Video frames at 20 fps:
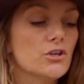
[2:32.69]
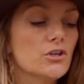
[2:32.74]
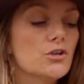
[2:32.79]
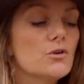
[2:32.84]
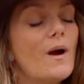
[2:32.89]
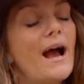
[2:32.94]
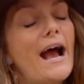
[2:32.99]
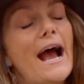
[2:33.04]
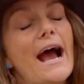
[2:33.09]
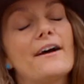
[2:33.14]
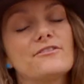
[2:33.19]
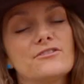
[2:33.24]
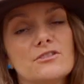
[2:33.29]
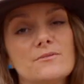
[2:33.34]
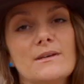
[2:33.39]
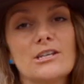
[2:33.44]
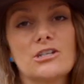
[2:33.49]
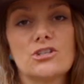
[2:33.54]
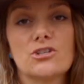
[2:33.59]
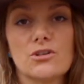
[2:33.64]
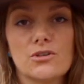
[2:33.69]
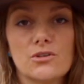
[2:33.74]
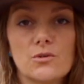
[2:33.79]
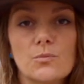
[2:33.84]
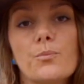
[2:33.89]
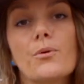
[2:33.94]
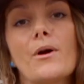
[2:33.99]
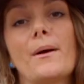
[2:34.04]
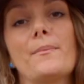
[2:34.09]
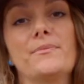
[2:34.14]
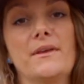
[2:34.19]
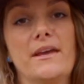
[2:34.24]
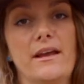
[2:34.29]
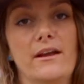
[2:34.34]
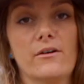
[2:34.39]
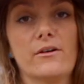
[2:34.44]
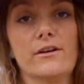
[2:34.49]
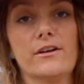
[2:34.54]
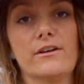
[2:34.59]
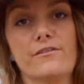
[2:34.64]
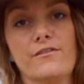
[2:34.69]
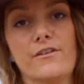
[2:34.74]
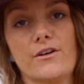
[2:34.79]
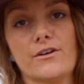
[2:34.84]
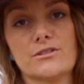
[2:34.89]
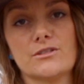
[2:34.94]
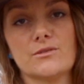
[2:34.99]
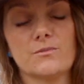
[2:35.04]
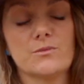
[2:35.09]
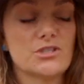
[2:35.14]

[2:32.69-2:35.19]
you have to make sure you prep the area first,